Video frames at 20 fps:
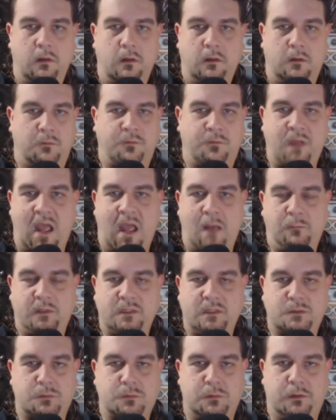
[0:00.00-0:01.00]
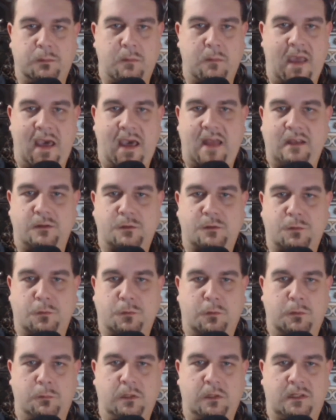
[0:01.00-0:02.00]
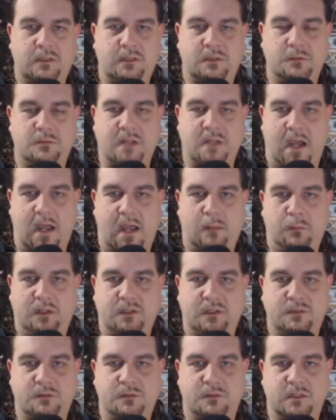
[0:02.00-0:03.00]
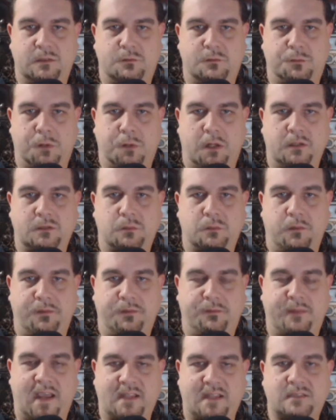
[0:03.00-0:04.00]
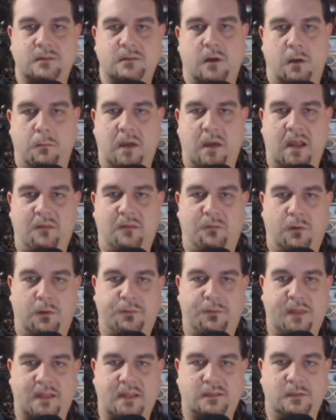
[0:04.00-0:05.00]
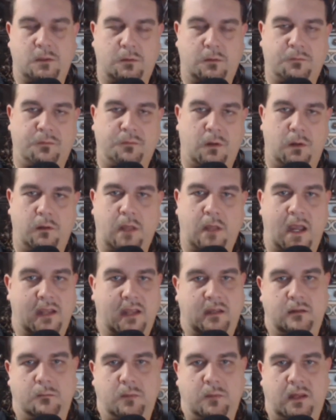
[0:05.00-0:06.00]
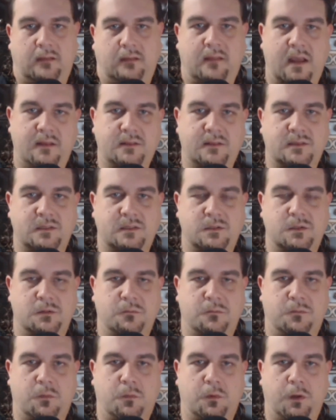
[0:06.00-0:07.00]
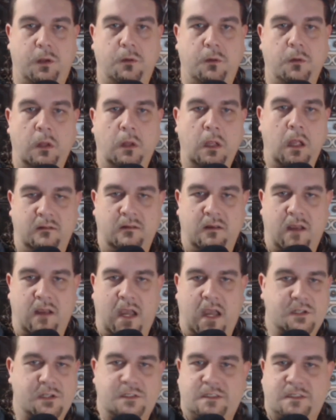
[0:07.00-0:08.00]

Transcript: family's really mad at Troll because you died because you did drugs. Well, that's not my fault. That's your fault. I didn't make that decision for you. I just